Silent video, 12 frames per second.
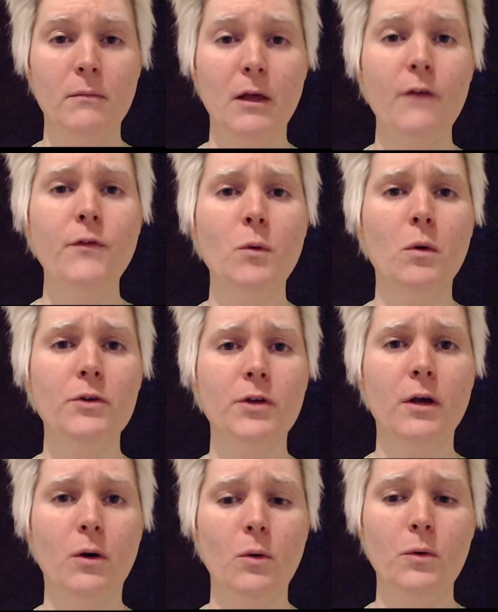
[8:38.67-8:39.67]
If you want to
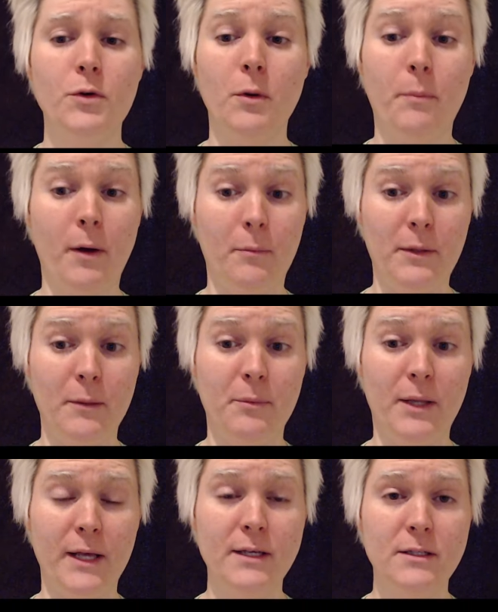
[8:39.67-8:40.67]
go to a public
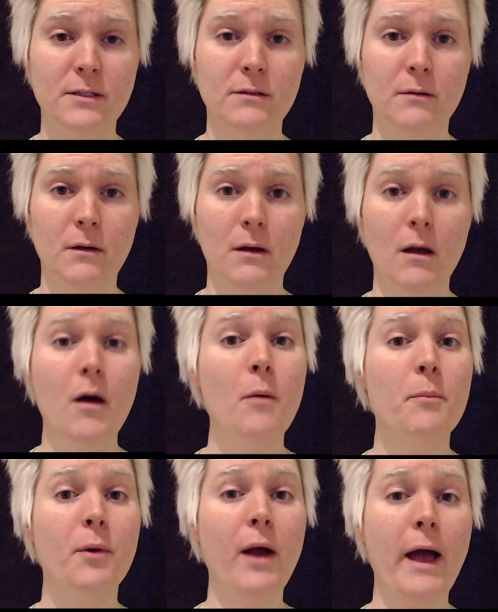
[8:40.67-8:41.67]
place,
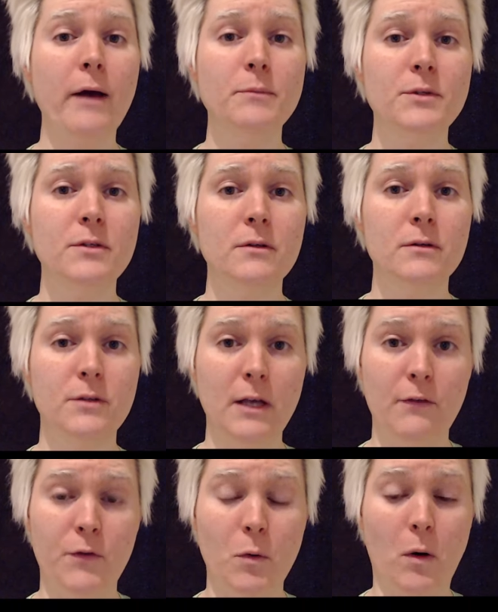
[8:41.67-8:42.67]
perhaps
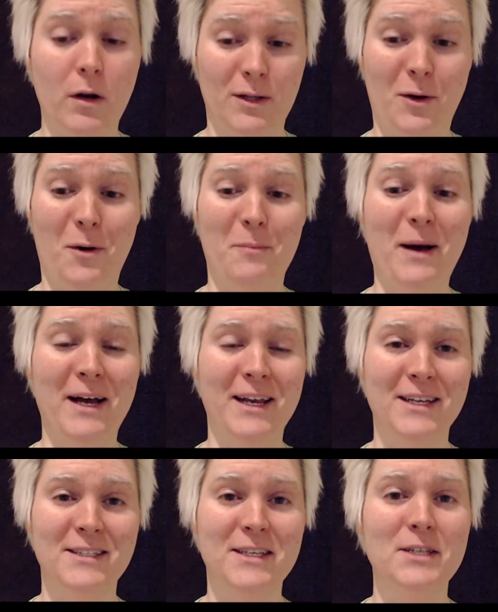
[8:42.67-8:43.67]
if you are a law abiding
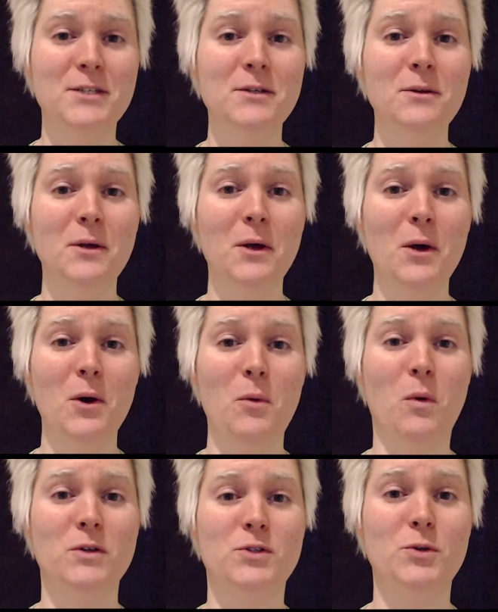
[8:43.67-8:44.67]
citizen who
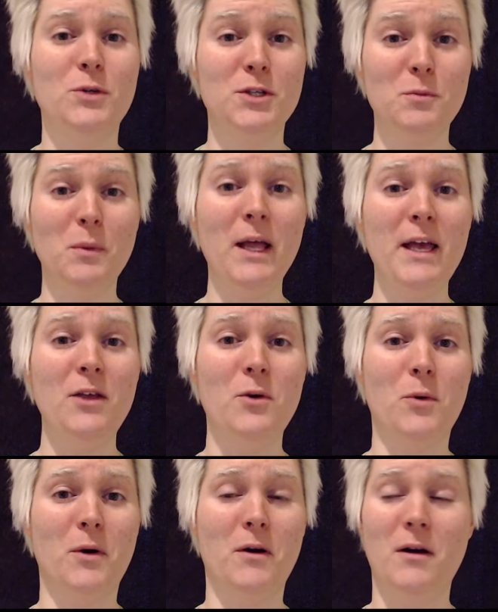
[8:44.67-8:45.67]
wants to display
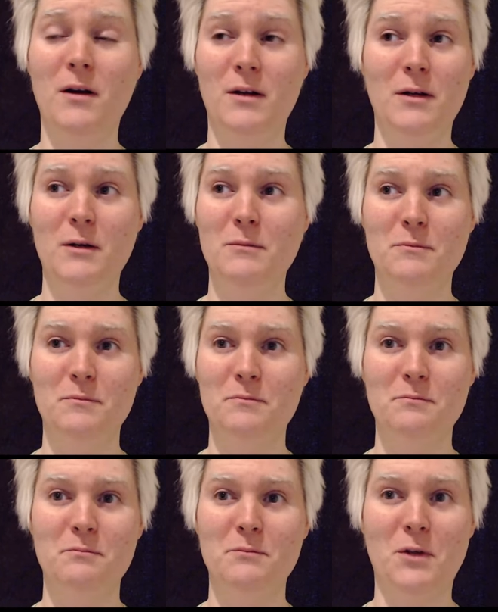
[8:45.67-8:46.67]
your
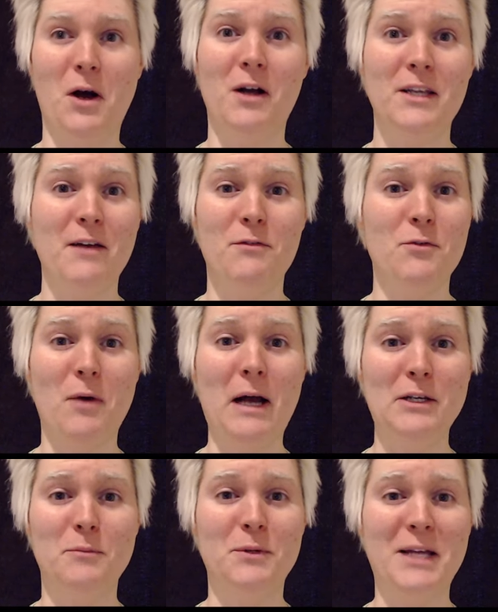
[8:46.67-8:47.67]
God given right
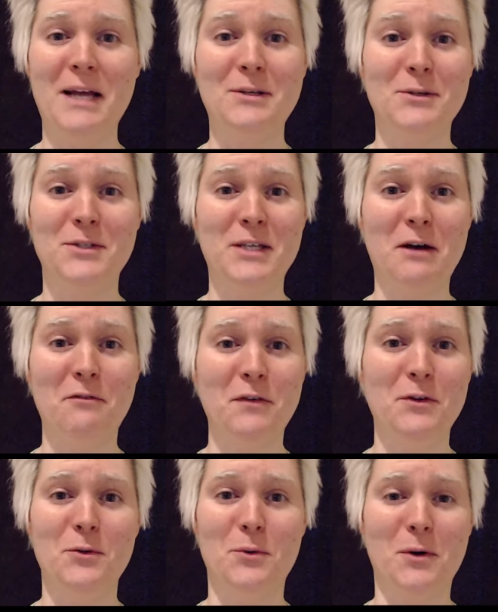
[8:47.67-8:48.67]
to protect yourself and
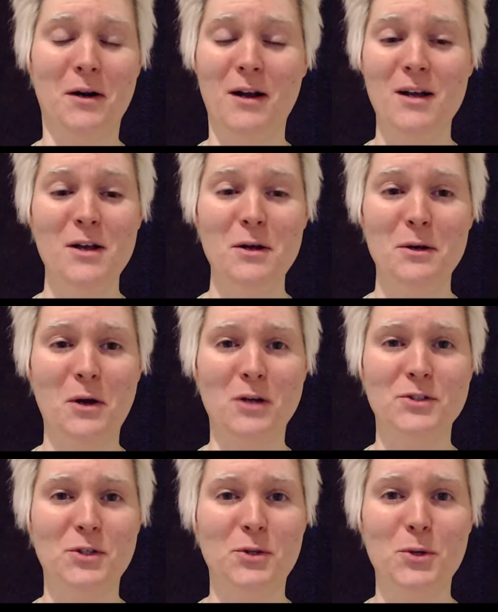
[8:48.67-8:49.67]
your
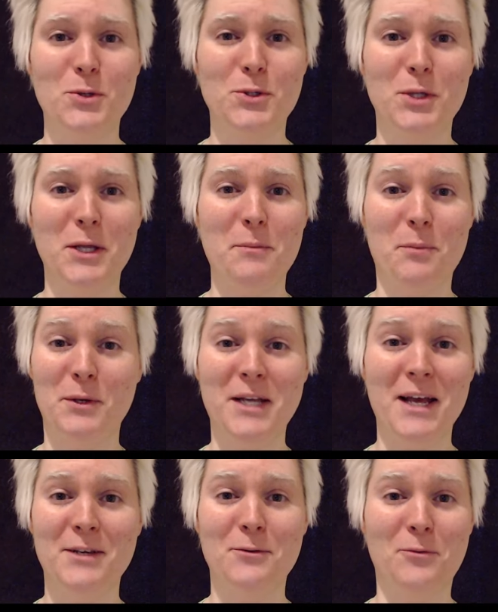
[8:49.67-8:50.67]
constitutionally
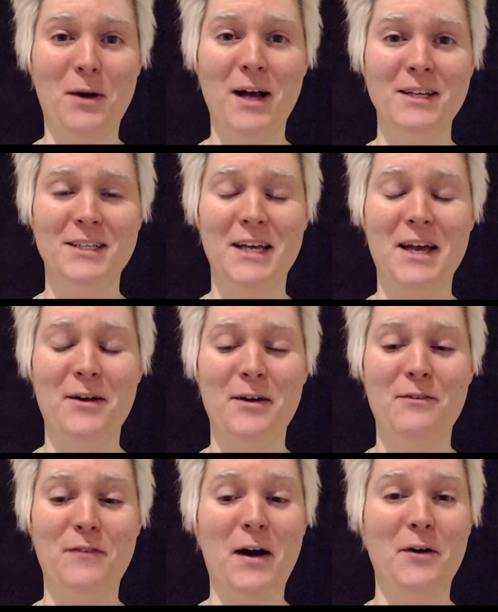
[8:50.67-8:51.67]
protected right to carry
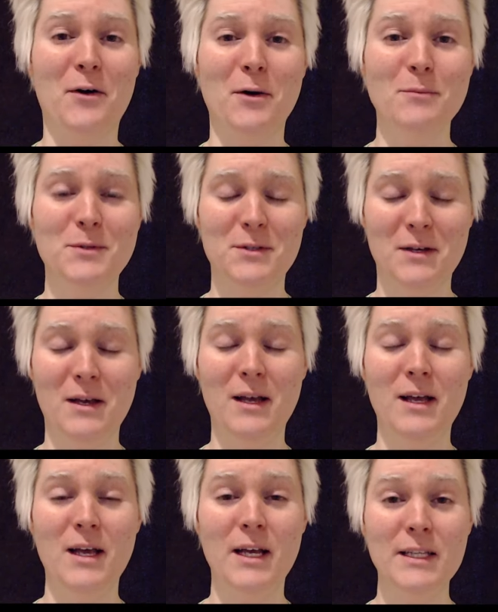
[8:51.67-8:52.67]
firearms,
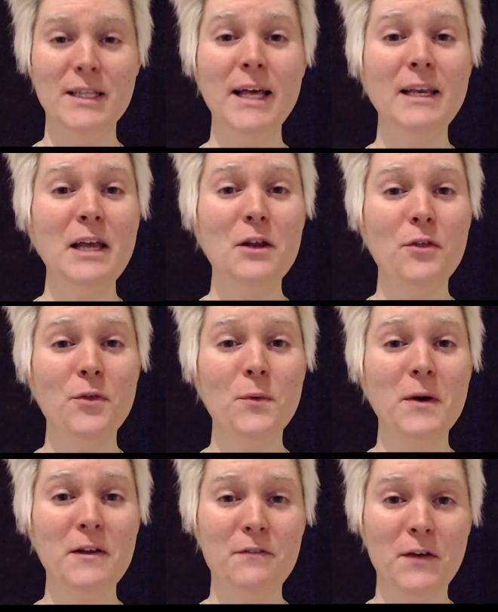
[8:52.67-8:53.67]
let an
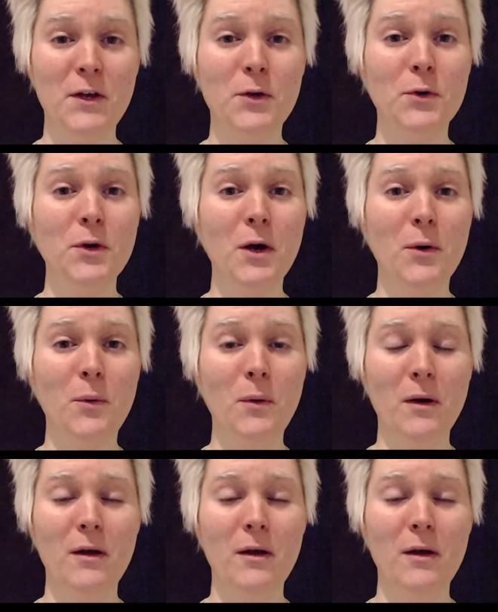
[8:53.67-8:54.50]
authority figure know